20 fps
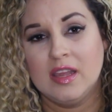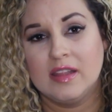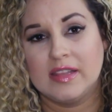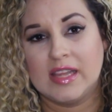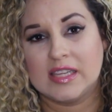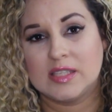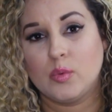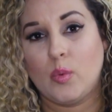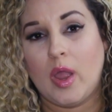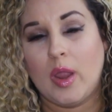
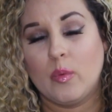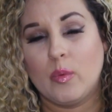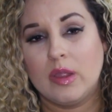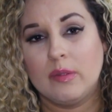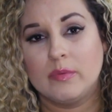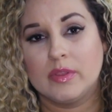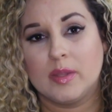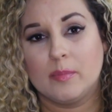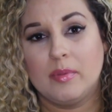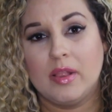That's why I
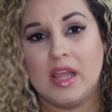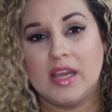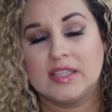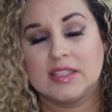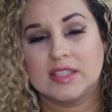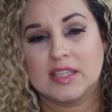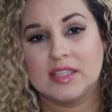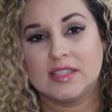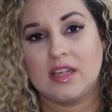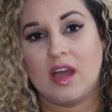went with the
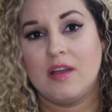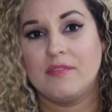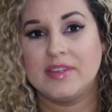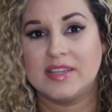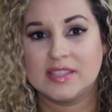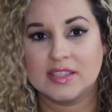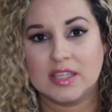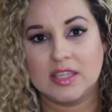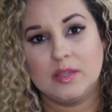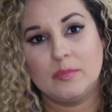Plus, because
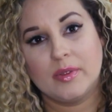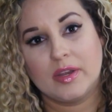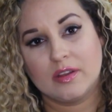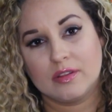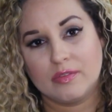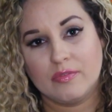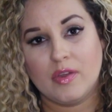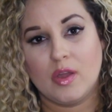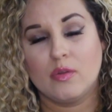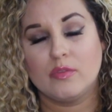obviously the
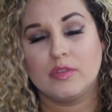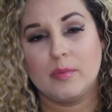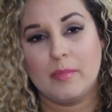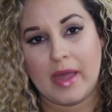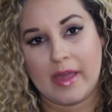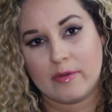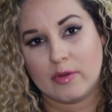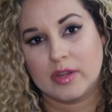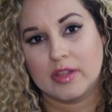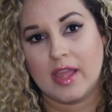bigger the phone, the
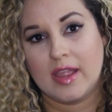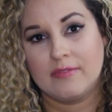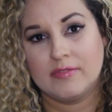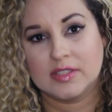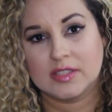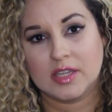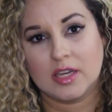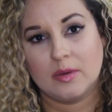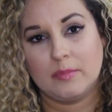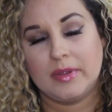battery life
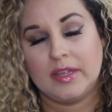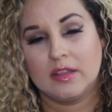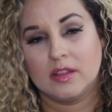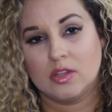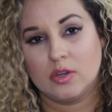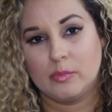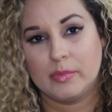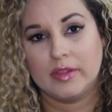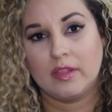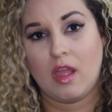is going to be a
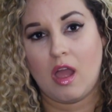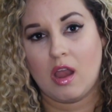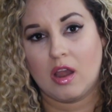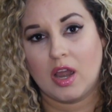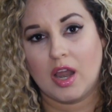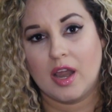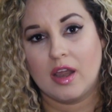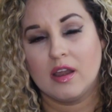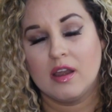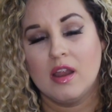little bit
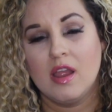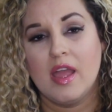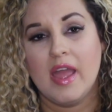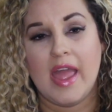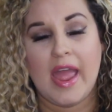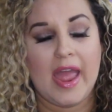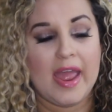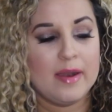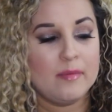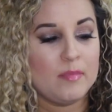longer,
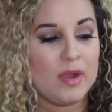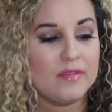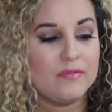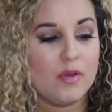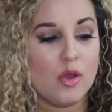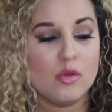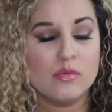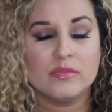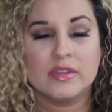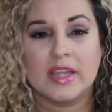and my
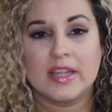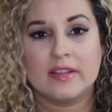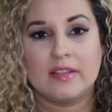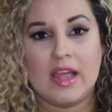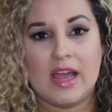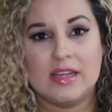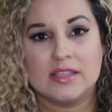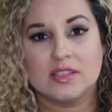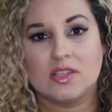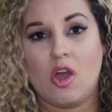phone like
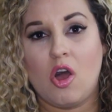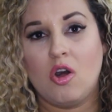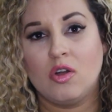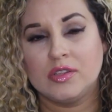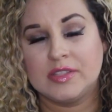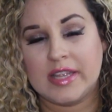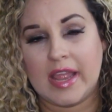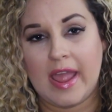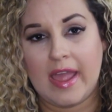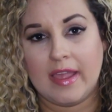lasts
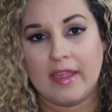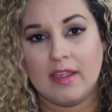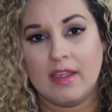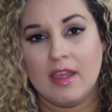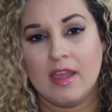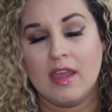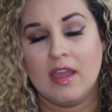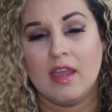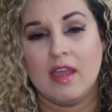all day.